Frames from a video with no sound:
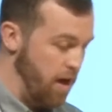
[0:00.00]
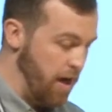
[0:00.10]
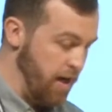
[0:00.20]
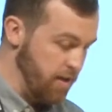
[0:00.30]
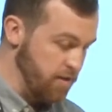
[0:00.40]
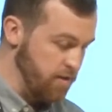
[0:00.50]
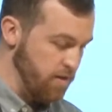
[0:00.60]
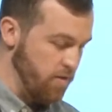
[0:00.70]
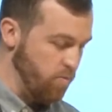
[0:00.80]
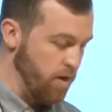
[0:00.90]
And
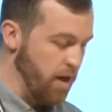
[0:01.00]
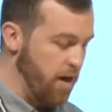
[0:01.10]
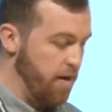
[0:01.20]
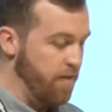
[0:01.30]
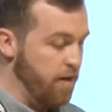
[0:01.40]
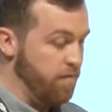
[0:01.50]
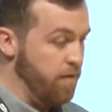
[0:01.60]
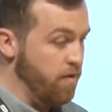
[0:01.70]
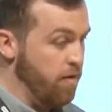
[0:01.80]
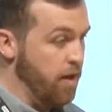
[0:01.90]
we kind of had a
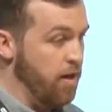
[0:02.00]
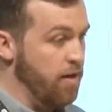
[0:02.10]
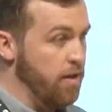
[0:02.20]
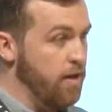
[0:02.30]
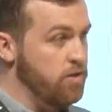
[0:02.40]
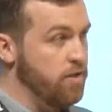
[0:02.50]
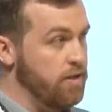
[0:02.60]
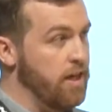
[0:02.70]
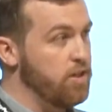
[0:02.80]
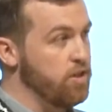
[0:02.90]
view then that
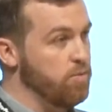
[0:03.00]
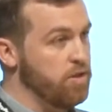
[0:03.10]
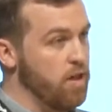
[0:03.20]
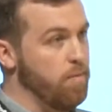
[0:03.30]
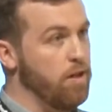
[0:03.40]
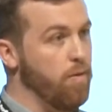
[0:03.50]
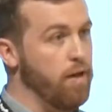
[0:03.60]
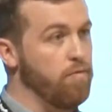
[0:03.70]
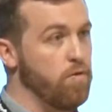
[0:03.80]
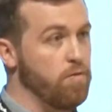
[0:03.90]
transactional was going to be the
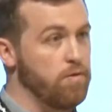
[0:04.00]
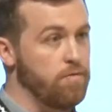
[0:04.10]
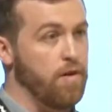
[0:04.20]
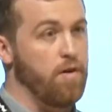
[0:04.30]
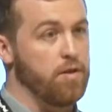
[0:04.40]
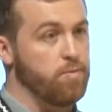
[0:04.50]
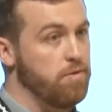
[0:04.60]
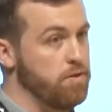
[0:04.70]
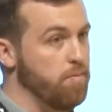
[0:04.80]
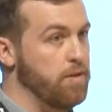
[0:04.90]
way forward for Honest
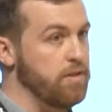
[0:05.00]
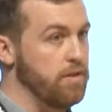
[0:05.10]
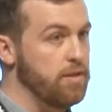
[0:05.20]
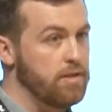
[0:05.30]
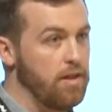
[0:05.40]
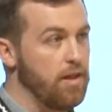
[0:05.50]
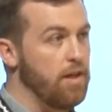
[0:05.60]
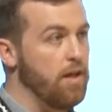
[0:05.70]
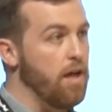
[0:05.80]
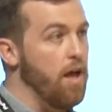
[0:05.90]
Brew as a business.
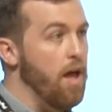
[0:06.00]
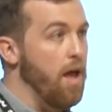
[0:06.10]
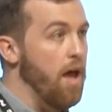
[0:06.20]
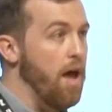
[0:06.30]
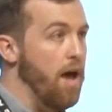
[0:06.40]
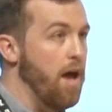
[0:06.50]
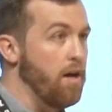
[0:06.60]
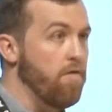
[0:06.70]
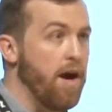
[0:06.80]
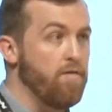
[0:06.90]

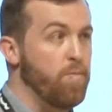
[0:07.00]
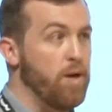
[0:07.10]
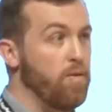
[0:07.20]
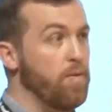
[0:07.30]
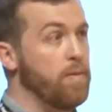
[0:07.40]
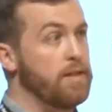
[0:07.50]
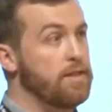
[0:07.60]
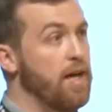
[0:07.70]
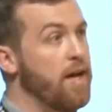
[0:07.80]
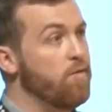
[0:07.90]
Craft beer, when we
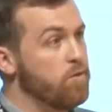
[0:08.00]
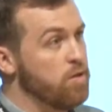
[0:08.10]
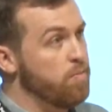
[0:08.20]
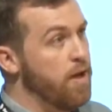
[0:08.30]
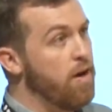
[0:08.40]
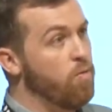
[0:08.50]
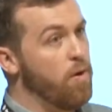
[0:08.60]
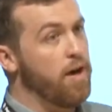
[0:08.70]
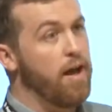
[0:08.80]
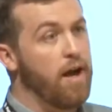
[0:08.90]
started, was about
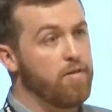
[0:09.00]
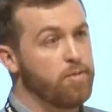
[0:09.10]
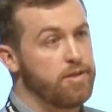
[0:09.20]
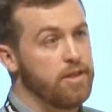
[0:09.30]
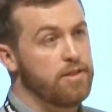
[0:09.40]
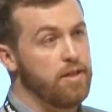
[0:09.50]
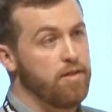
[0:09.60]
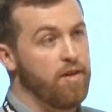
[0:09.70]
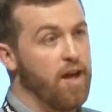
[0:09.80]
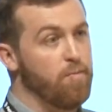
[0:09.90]
1.5% of
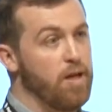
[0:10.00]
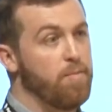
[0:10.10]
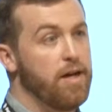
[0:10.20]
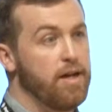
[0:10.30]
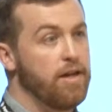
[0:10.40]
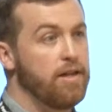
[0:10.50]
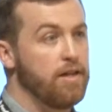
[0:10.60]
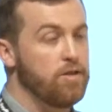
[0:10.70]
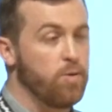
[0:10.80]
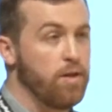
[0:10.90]
the UK beer market
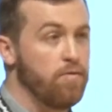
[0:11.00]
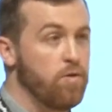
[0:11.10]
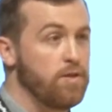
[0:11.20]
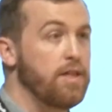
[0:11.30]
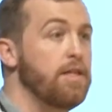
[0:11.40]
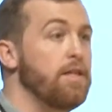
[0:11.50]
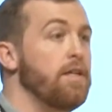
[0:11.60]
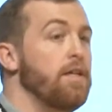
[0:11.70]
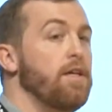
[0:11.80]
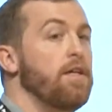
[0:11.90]
in 2014.
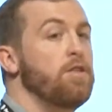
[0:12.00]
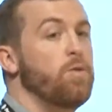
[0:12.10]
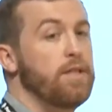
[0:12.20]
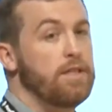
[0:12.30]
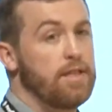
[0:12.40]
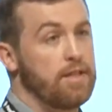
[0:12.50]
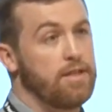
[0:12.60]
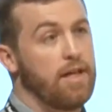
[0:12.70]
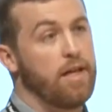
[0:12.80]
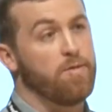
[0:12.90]

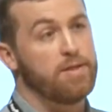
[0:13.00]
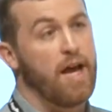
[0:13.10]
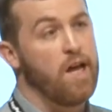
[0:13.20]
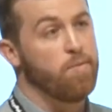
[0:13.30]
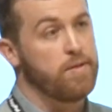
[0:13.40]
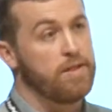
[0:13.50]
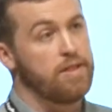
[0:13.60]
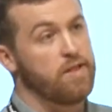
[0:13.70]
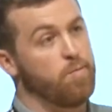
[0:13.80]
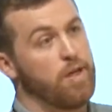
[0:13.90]
2016, it was
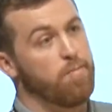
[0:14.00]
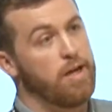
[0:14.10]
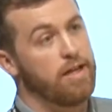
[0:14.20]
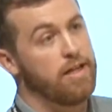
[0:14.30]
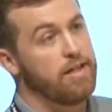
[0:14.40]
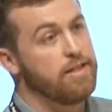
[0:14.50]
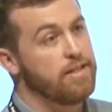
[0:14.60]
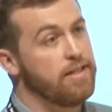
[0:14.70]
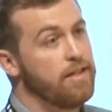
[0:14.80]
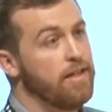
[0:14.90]
8% of the beer market.